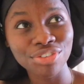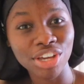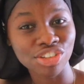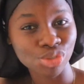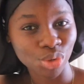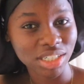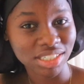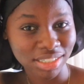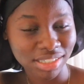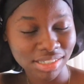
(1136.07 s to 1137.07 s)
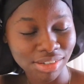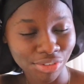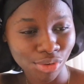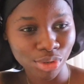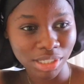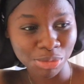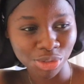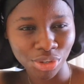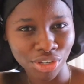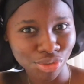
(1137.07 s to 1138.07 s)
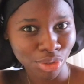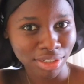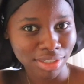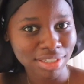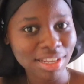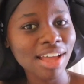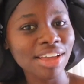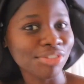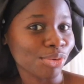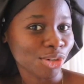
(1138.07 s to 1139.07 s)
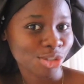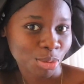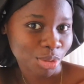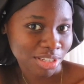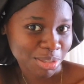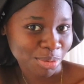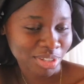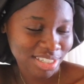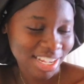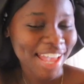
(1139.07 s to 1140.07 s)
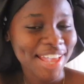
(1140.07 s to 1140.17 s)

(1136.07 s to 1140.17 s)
enjoyed it of course i'm sure you enjoyed it if you watched up to this point